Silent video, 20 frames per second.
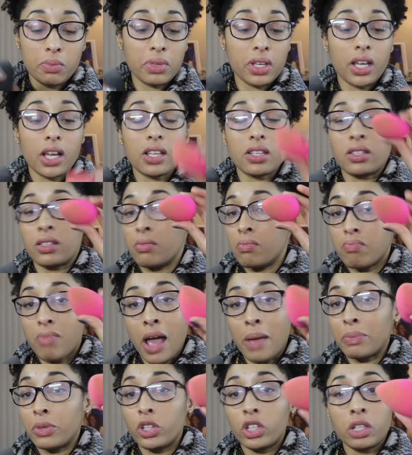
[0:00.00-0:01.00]
because
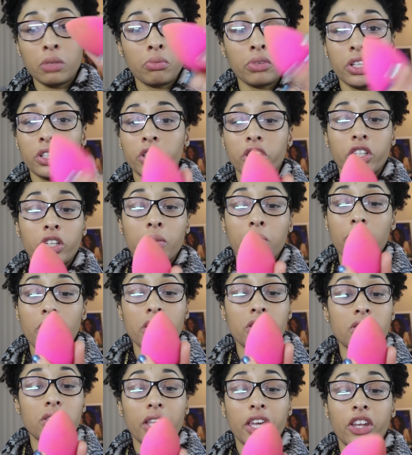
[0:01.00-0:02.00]
my beauty blender
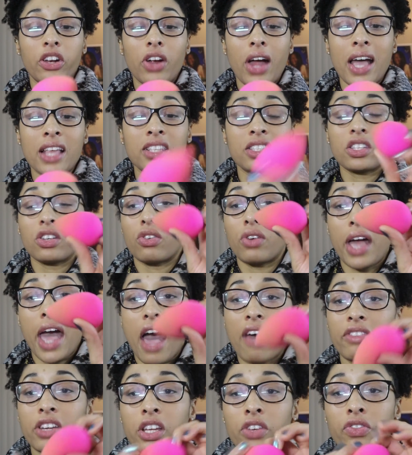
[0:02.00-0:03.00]
months later I still don't
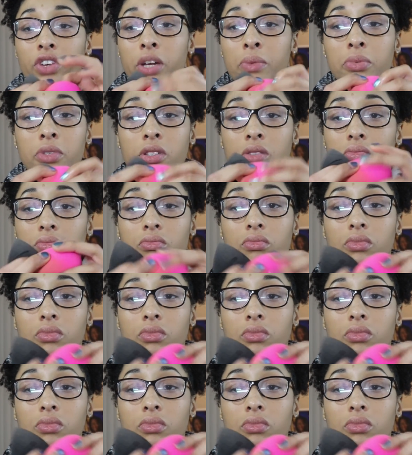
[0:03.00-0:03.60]
have any rips,